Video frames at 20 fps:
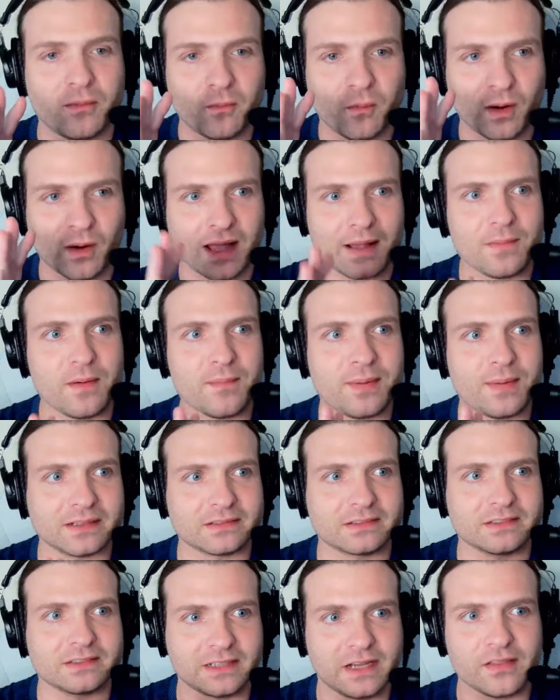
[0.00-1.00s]
What I'm about
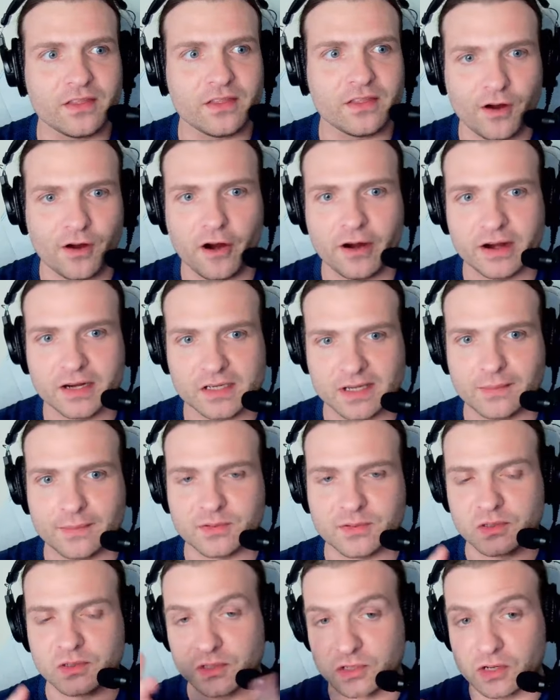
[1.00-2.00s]
to say, there are
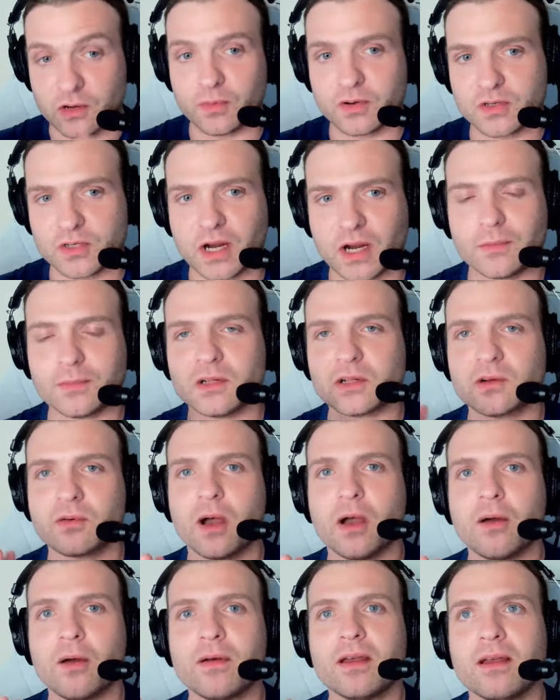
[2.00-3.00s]
exceptions to, which I will
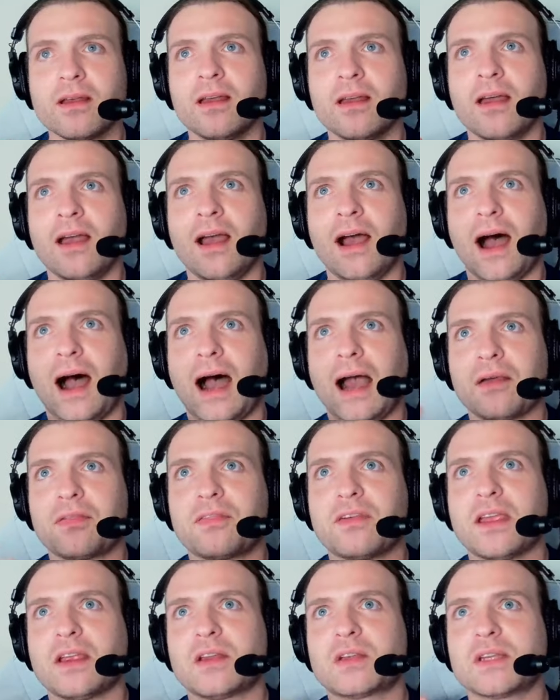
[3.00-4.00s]
quote. I
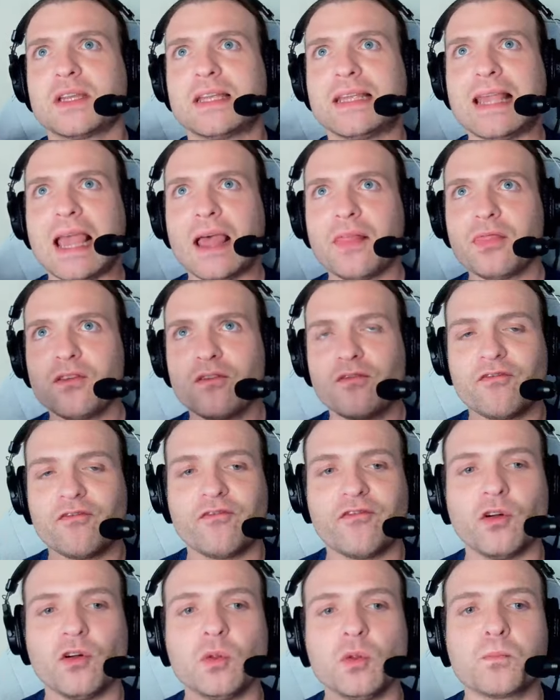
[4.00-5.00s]
think to get the
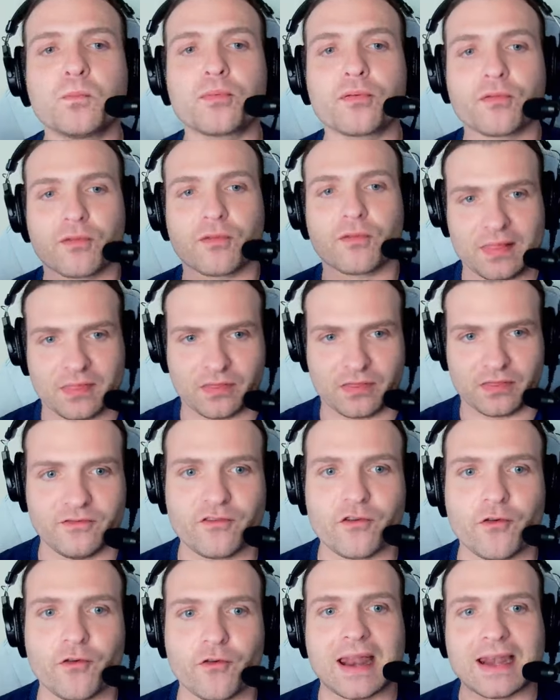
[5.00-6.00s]
full breadth of
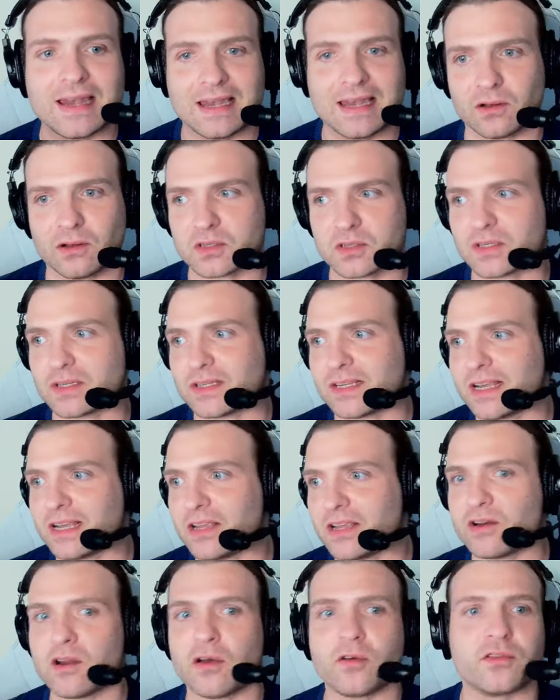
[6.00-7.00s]

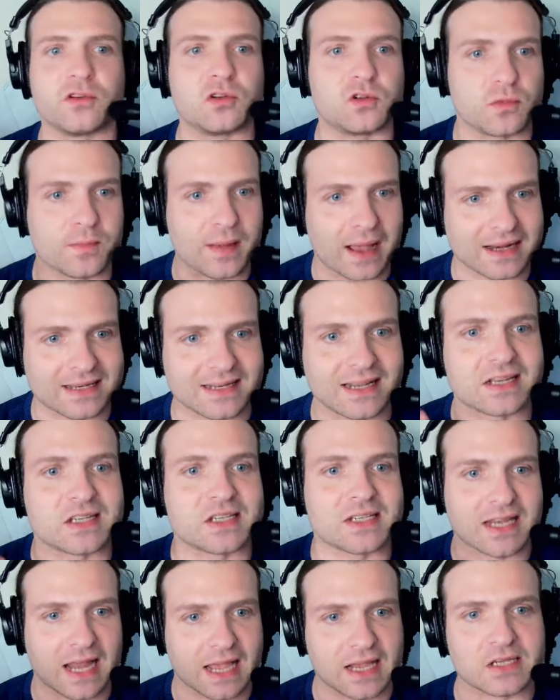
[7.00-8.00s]
grandiosity, the dramatic
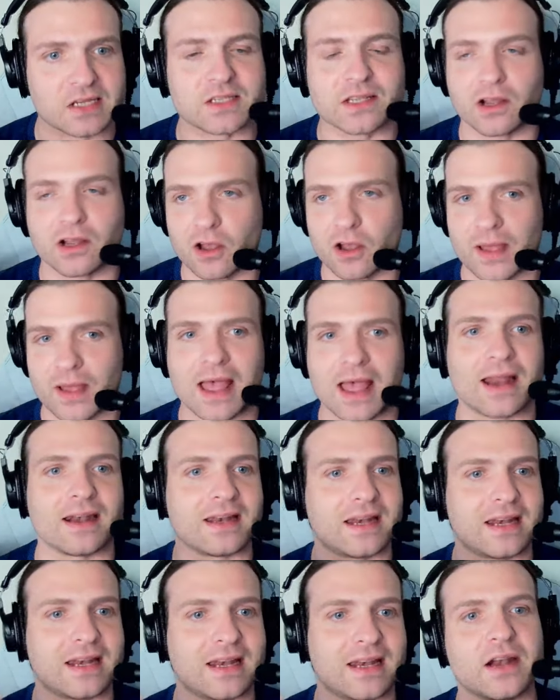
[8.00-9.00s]
stakes that go hand
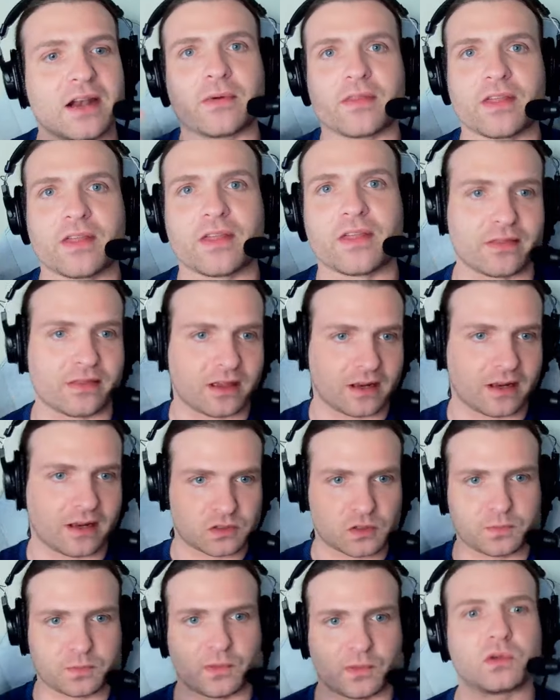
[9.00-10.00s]
in hand with anything
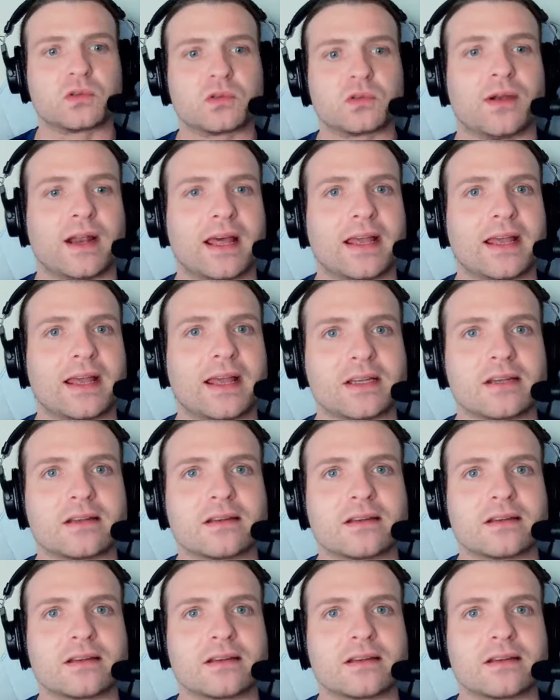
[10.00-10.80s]
sports related.